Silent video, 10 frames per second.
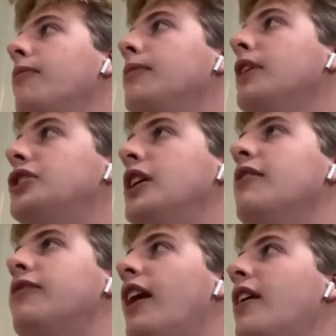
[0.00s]

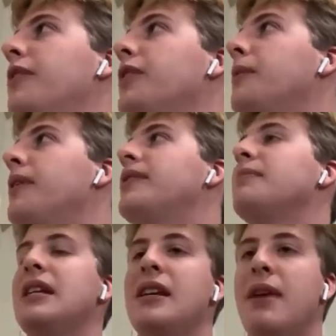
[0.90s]
legit viral was
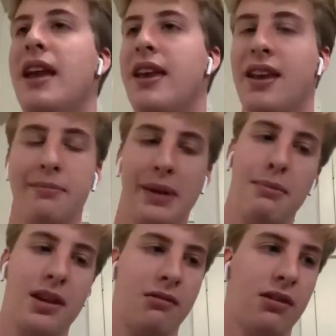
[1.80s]
me making a
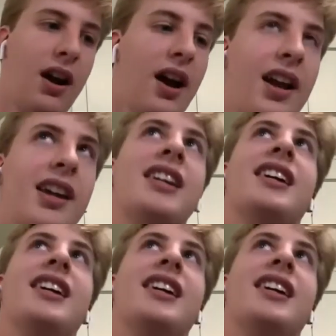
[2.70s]
baby cry,